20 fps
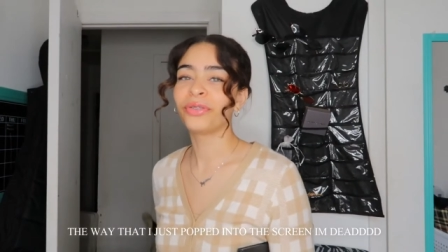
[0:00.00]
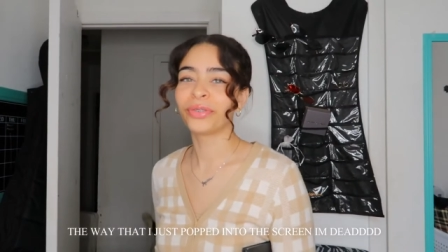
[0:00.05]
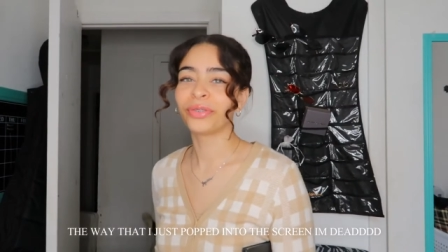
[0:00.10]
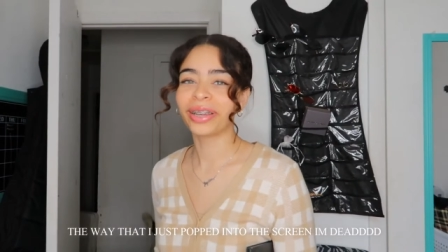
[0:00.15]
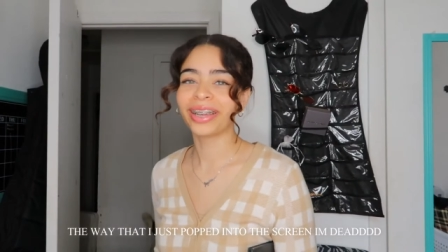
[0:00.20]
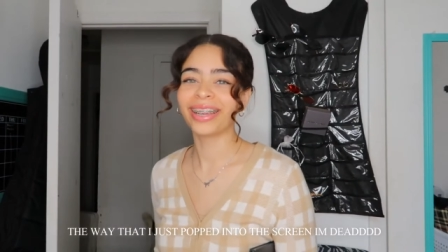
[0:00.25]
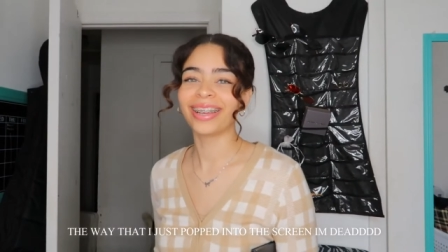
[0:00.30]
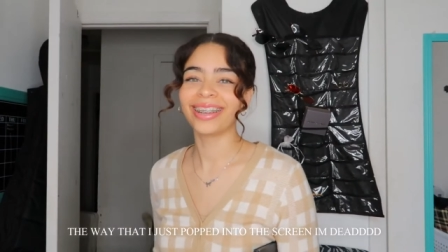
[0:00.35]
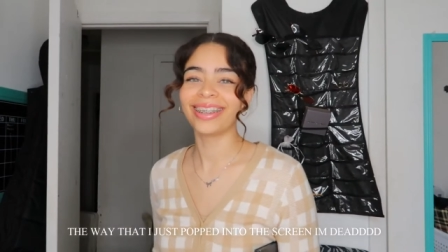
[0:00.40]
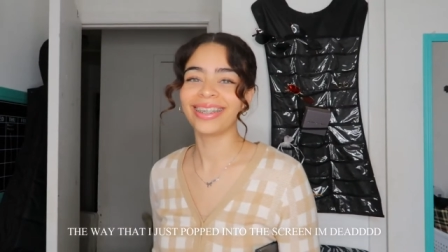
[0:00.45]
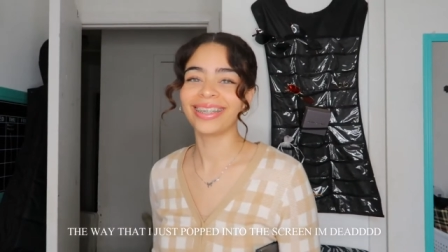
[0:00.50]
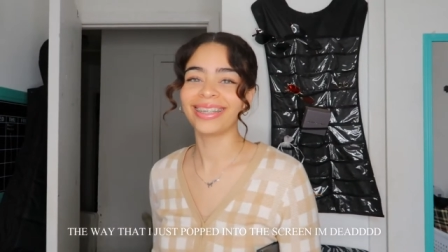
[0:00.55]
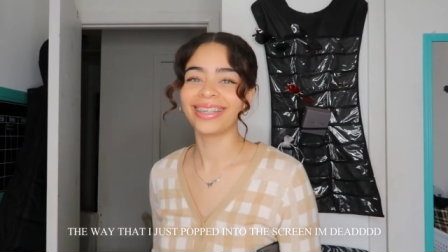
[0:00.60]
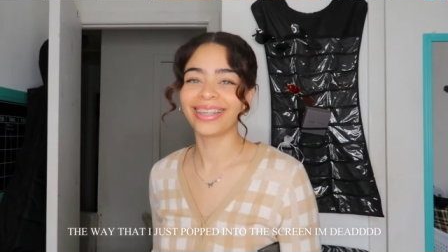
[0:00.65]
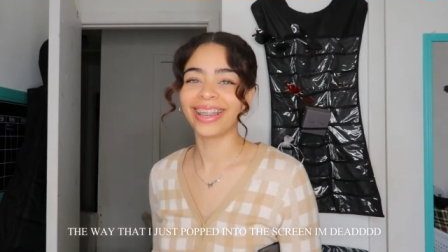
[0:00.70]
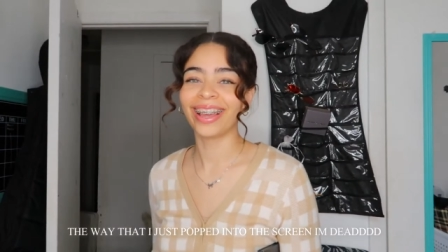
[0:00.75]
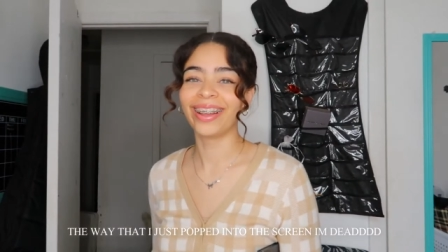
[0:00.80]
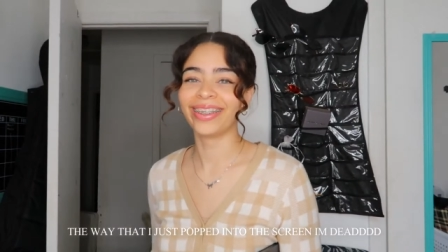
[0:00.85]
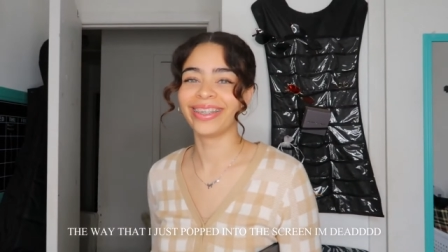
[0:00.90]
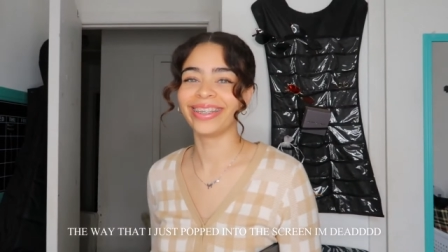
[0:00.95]
freaking
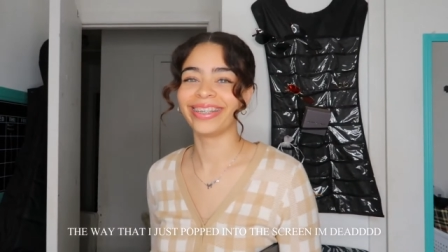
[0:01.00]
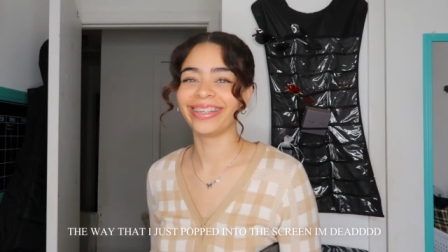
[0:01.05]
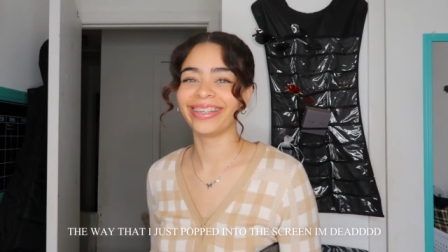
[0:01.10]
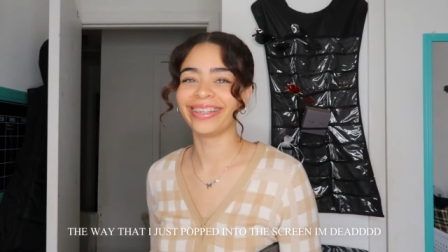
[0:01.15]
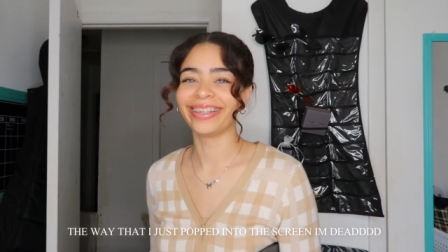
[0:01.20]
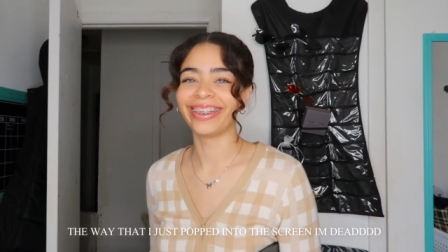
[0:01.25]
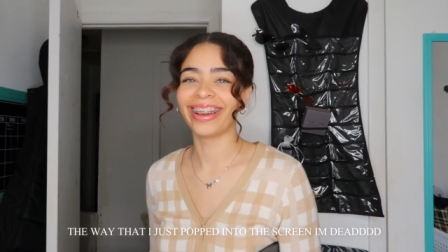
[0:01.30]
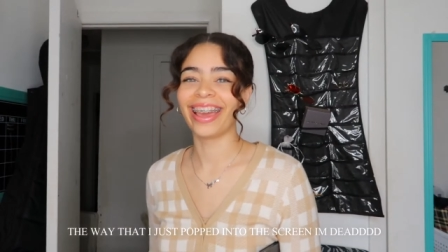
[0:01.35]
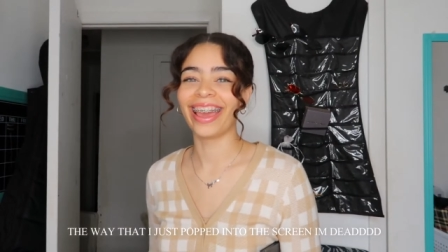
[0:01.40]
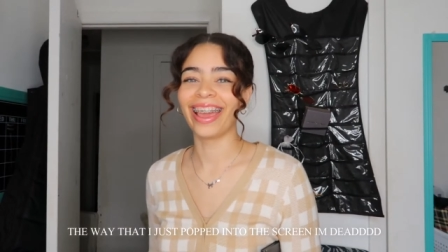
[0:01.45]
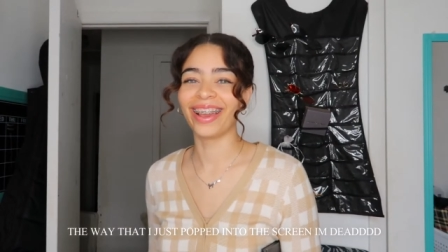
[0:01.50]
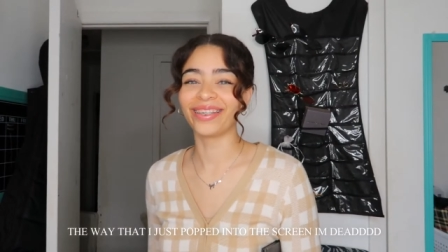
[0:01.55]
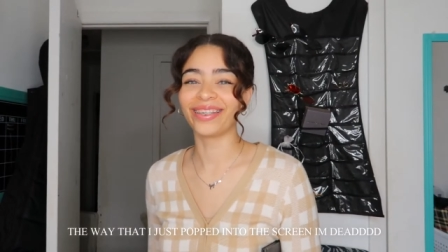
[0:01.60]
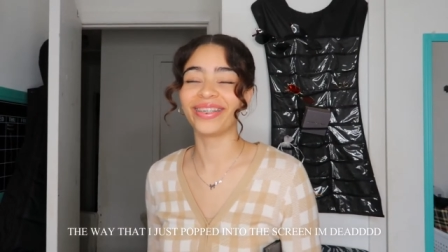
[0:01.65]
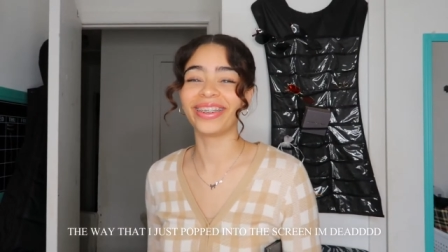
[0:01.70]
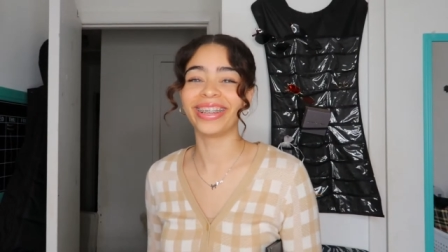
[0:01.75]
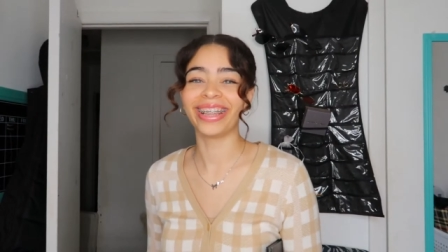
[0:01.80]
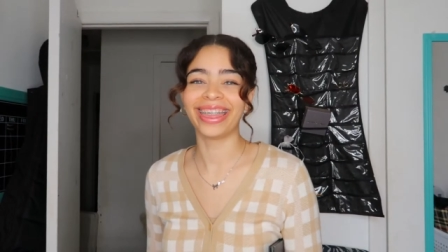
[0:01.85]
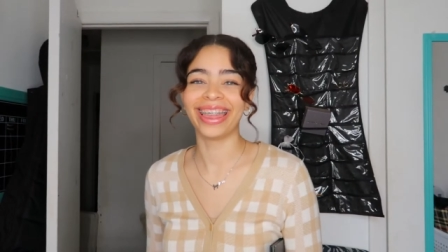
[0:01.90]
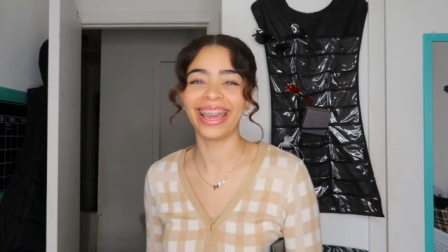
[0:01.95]
tell you,
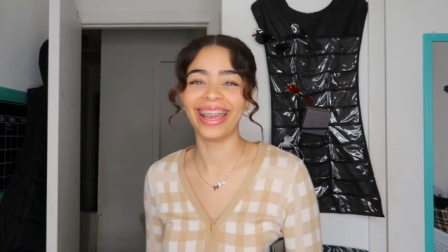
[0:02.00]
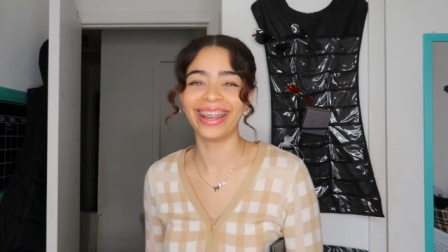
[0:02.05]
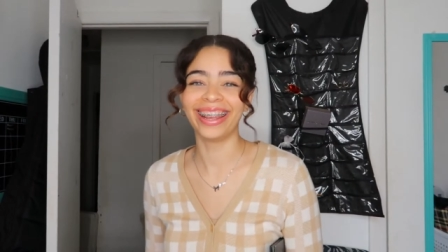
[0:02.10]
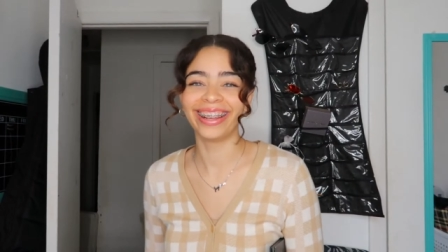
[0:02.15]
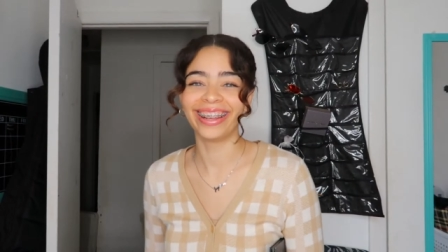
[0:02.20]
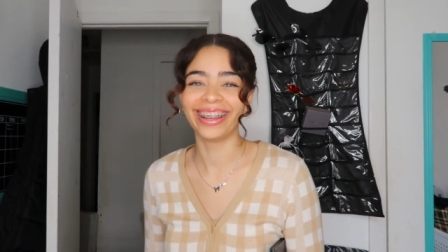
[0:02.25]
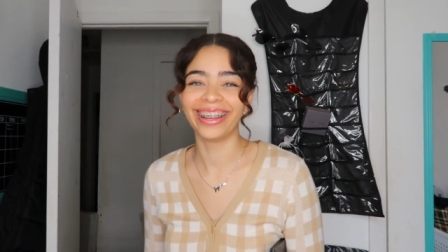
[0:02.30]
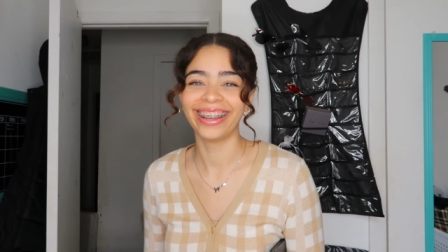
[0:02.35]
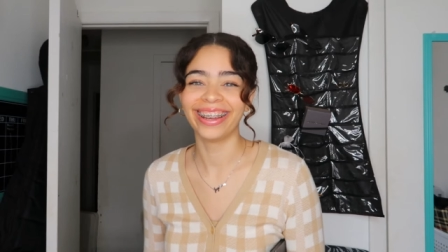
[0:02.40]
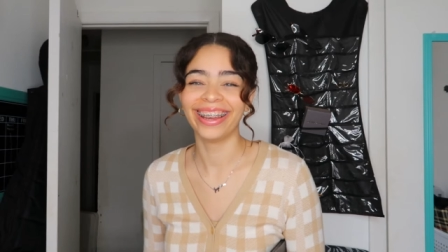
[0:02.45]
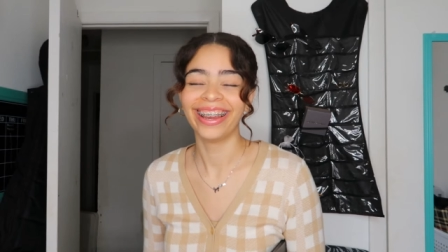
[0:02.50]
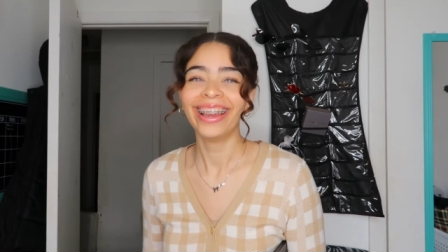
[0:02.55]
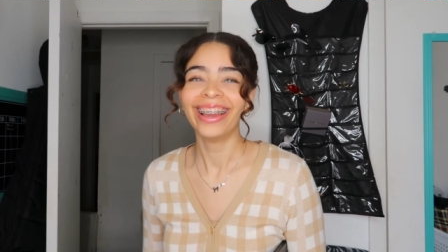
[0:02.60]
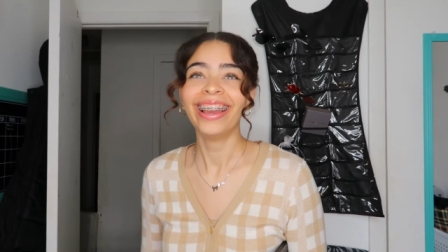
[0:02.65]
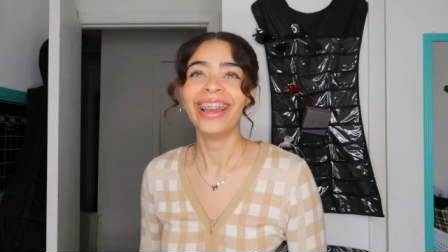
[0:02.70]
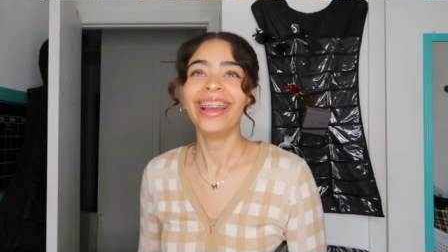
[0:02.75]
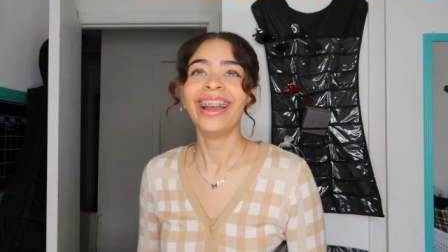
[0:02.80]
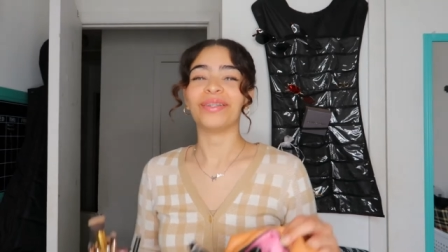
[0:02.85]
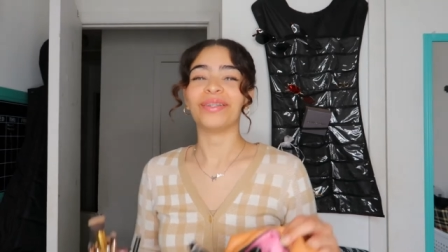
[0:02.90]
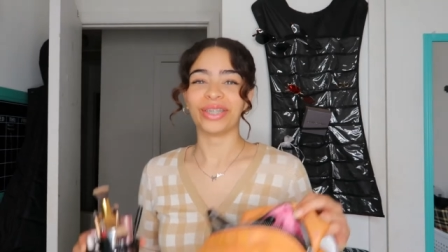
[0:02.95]
everything
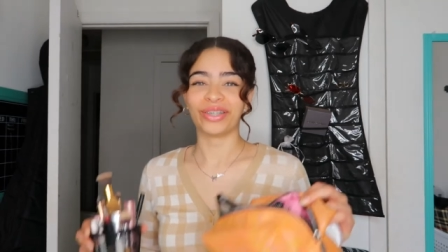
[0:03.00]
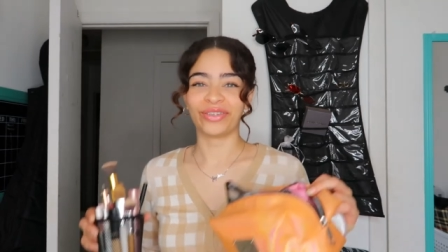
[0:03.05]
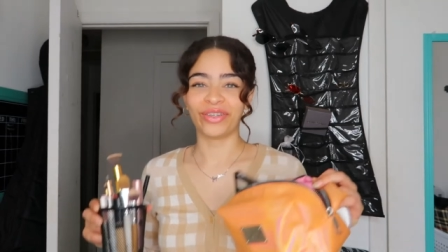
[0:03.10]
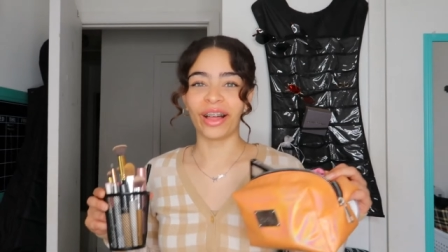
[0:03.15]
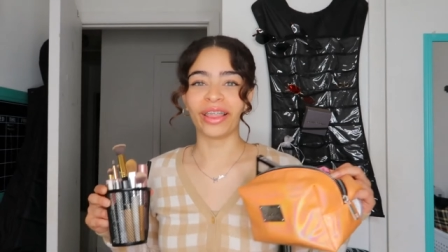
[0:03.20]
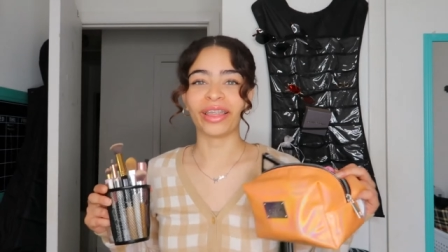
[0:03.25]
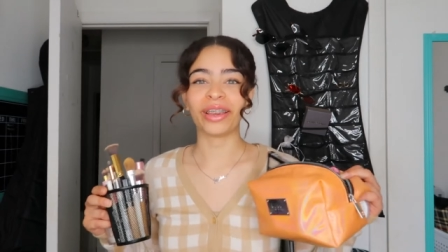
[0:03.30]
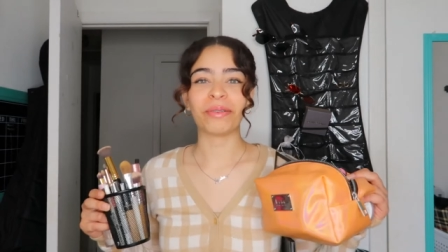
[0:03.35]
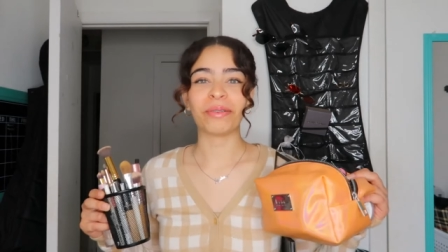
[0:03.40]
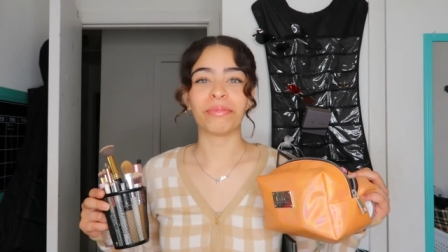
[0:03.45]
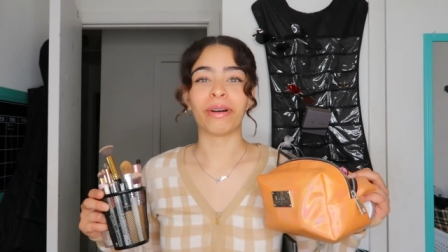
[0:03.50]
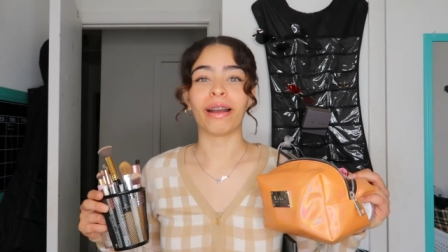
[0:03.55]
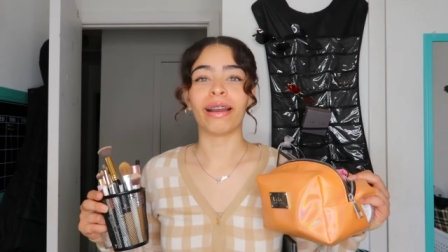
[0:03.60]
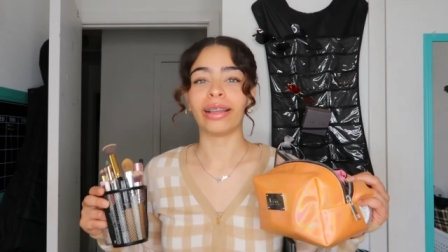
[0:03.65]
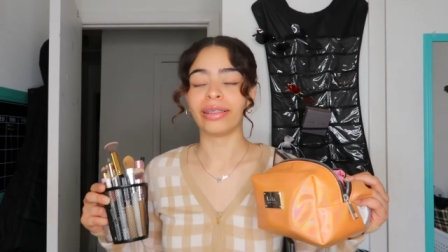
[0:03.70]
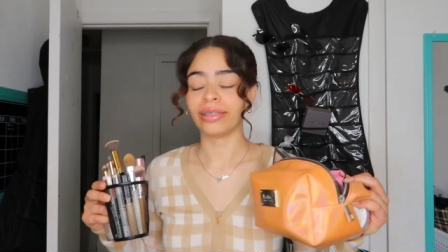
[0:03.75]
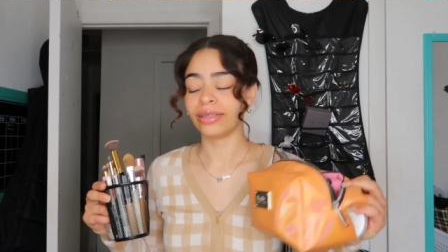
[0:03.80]
it was falling apart.